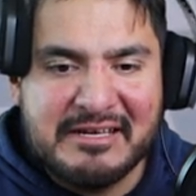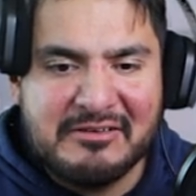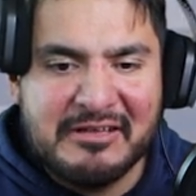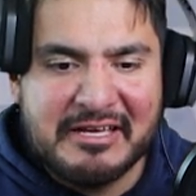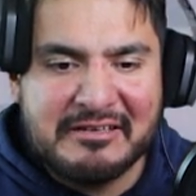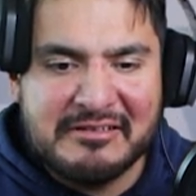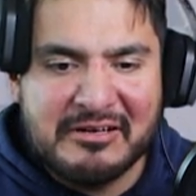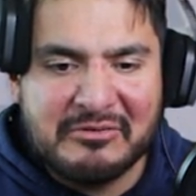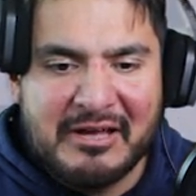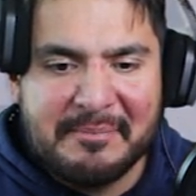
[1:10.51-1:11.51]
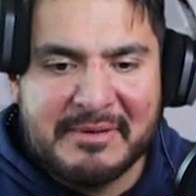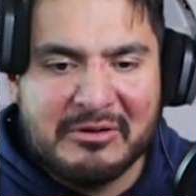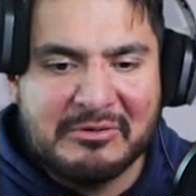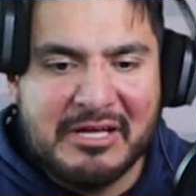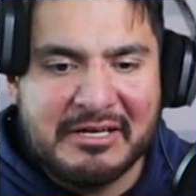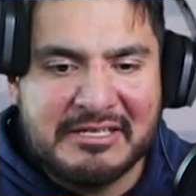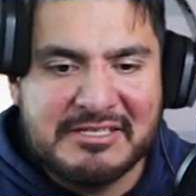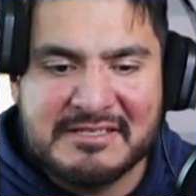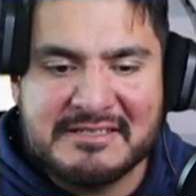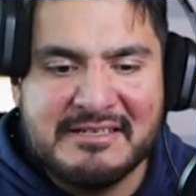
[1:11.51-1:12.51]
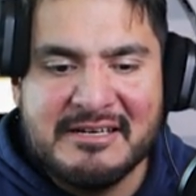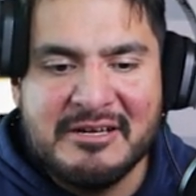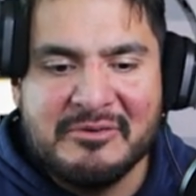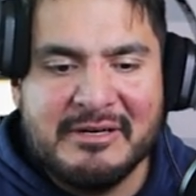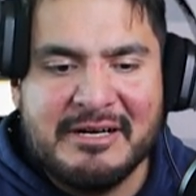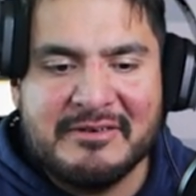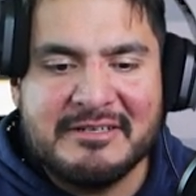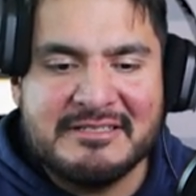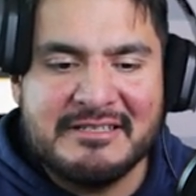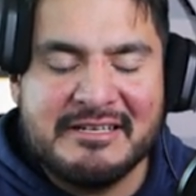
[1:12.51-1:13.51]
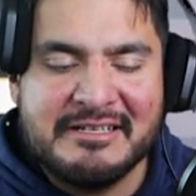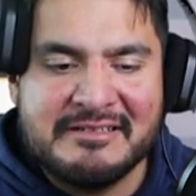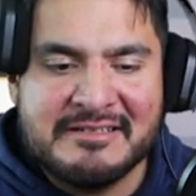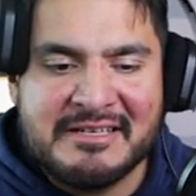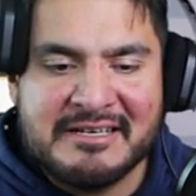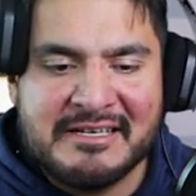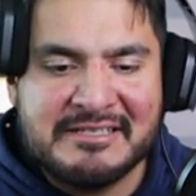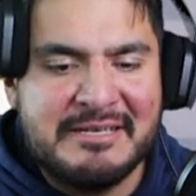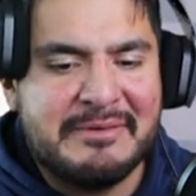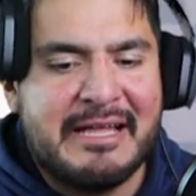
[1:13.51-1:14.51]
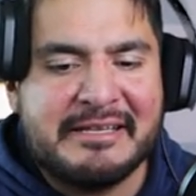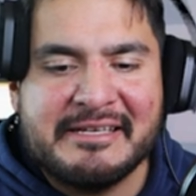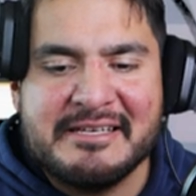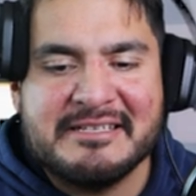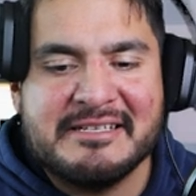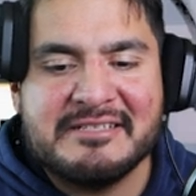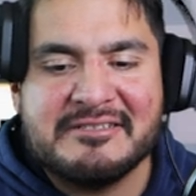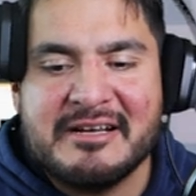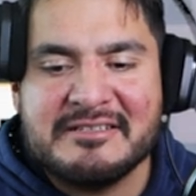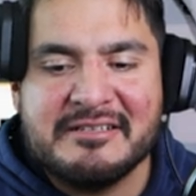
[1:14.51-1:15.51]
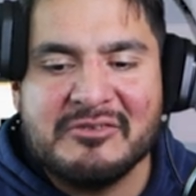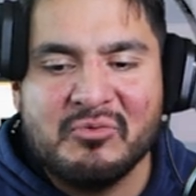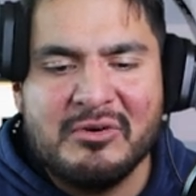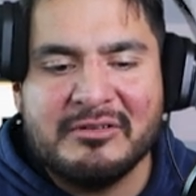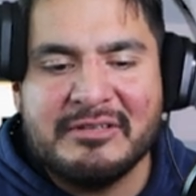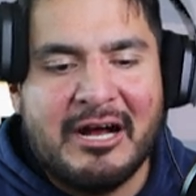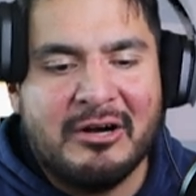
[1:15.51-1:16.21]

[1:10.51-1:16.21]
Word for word: They are like, you know, crappy go lucky just whatever. And, he, this guy's like, Team Galactic isn't interested in the world.